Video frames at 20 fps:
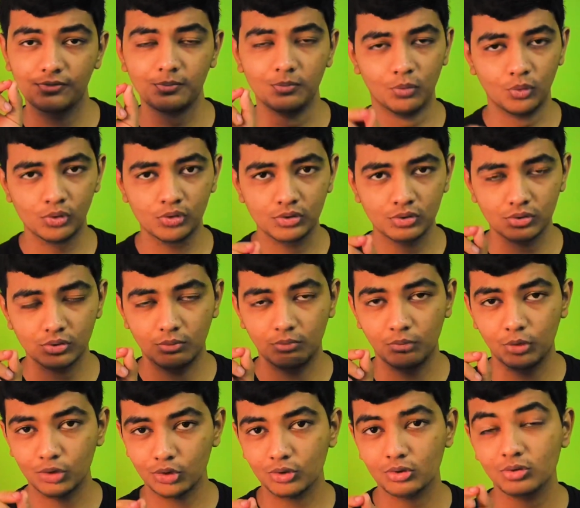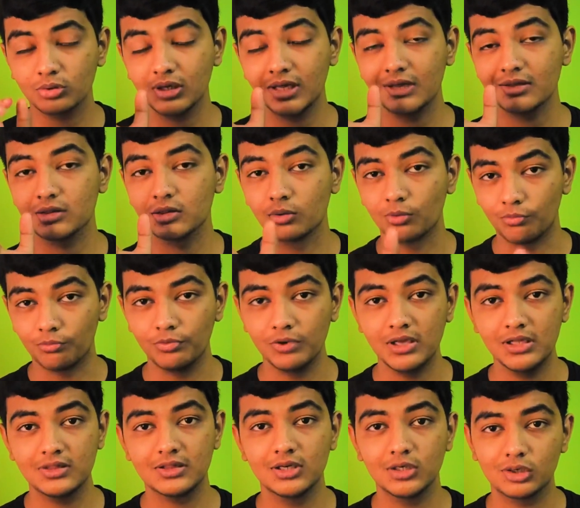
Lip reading: Motorola's Razr